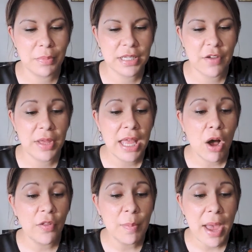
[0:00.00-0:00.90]
stuff.
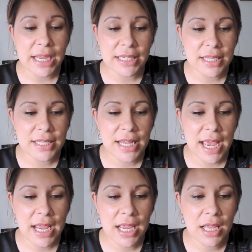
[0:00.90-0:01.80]
On the back, it does
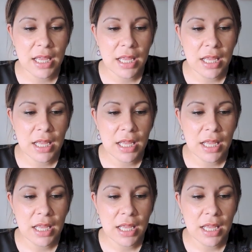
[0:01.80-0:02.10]
say